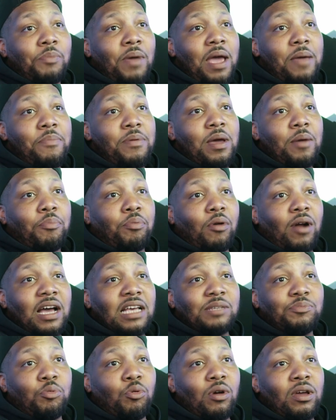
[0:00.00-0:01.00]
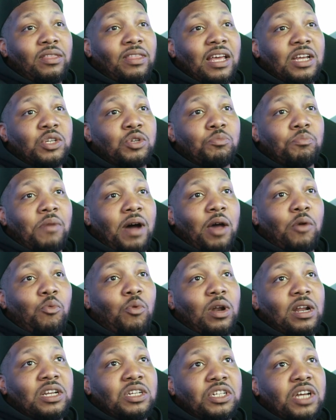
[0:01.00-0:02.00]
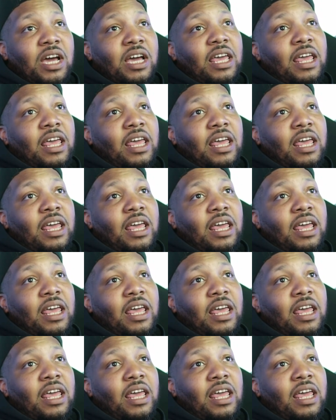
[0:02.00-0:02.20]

may be a price point that you might want to